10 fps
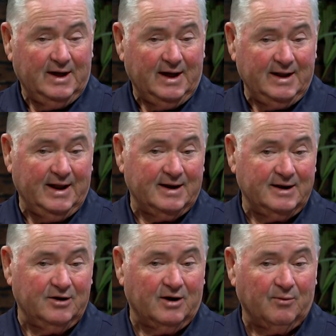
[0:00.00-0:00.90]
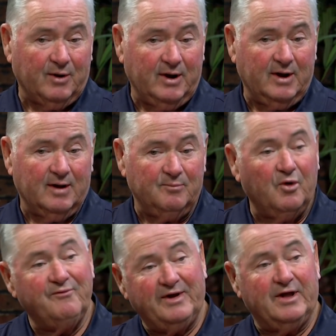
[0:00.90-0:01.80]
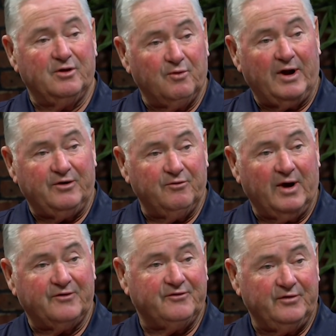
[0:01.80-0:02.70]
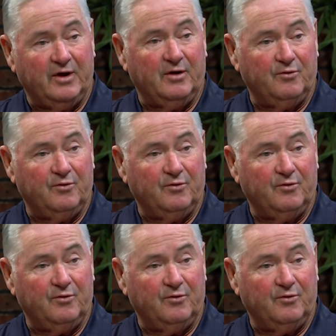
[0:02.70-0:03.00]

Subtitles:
and yet, you know, are we moving in the right direction?